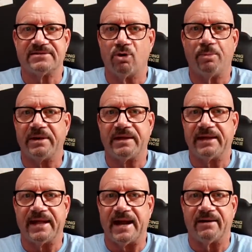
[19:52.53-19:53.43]
Nobody
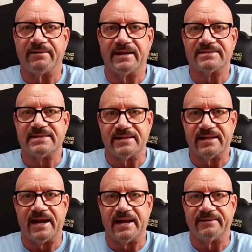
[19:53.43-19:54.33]
can get out, and that's the end
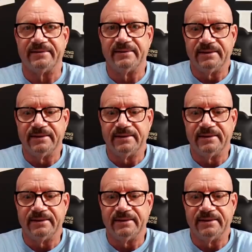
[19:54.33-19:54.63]
of that.